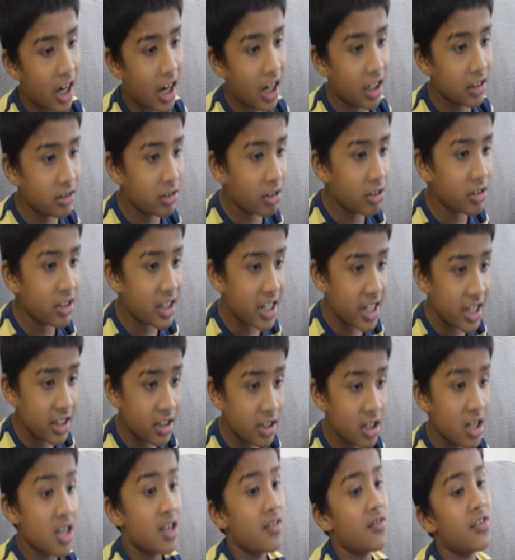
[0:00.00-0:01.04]
other teeth
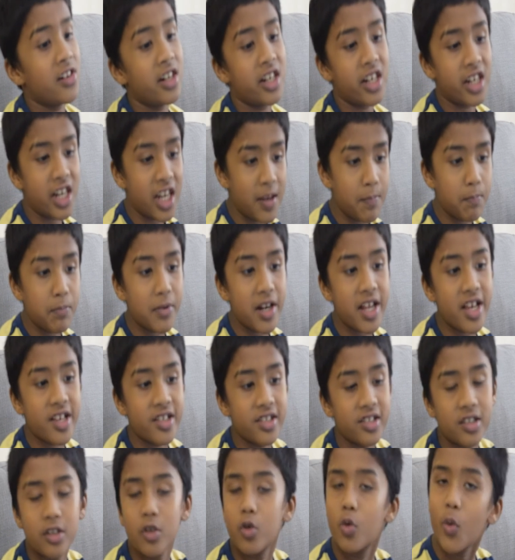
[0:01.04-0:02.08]
will
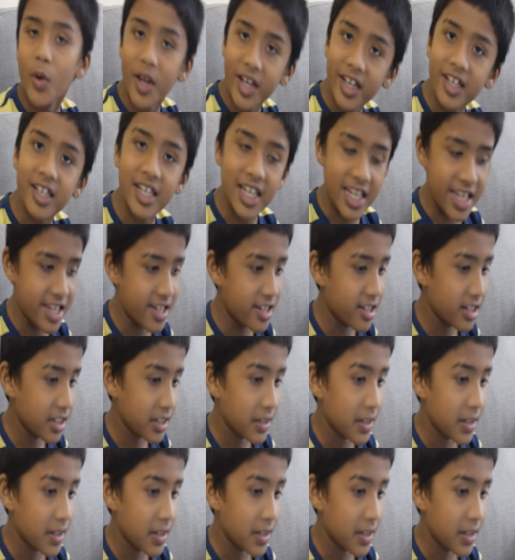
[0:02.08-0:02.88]
replace quickly,